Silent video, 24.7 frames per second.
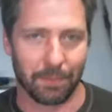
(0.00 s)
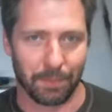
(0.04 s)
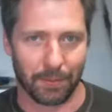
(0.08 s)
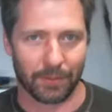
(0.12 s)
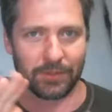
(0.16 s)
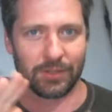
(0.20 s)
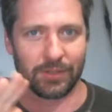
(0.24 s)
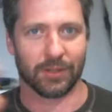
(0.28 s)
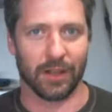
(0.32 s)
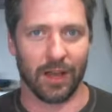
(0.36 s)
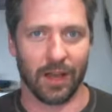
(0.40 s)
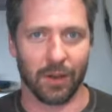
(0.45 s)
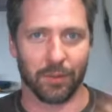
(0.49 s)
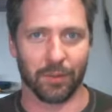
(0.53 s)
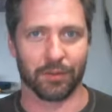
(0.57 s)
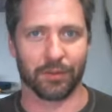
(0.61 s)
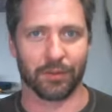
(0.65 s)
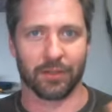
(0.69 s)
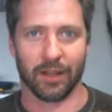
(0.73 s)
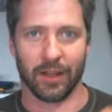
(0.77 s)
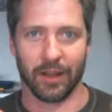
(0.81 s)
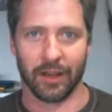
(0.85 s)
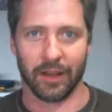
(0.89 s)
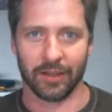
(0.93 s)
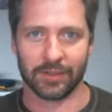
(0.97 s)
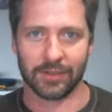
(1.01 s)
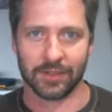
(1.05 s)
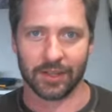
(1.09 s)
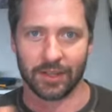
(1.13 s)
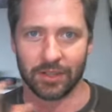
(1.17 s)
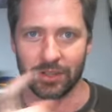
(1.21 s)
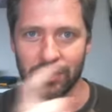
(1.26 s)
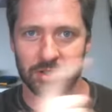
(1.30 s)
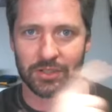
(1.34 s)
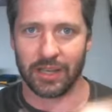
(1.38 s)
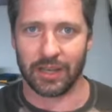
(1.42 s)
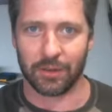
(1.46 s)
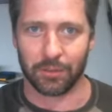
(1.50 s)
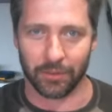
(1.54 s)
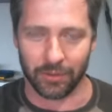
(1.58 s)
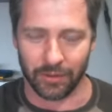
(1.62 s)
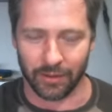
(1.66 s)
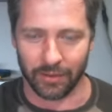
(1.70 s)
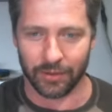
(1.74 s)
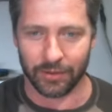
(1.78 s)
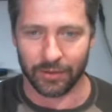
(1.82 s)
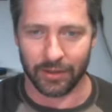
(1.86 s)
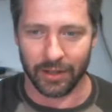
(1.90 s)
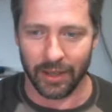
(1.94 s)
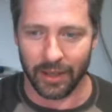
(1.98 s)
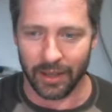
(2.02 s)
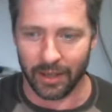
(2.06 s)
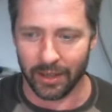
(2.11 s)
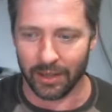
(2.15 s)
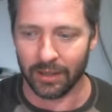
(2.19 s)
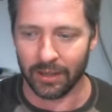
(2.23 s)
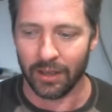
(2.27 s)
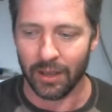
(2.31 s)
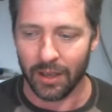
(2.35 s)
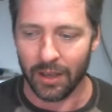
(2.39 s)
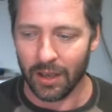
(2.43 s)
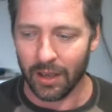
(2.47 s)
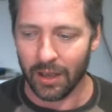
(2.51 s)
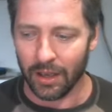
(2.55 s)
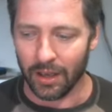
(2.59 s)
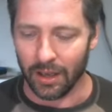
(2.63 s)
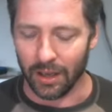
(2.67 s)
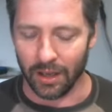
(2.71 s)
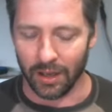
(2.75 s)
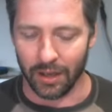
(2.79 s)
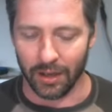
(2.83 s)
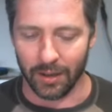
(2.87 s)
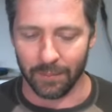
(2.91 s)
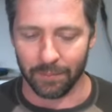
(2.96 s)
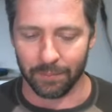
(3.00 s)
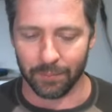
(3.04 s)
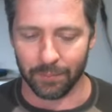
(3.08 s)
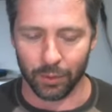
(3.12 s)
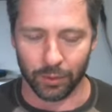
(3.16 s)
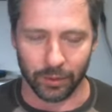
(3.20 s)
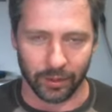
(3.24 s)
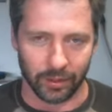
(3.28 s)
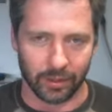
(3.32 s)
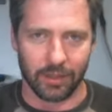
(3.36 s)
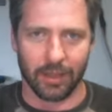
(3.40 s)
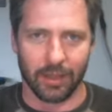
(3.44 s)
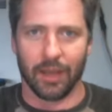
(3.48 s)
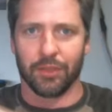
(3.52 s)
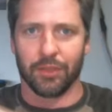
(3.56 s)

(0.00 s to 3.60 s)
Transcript: happens a lot with clients. Like I just had one the other day, who like,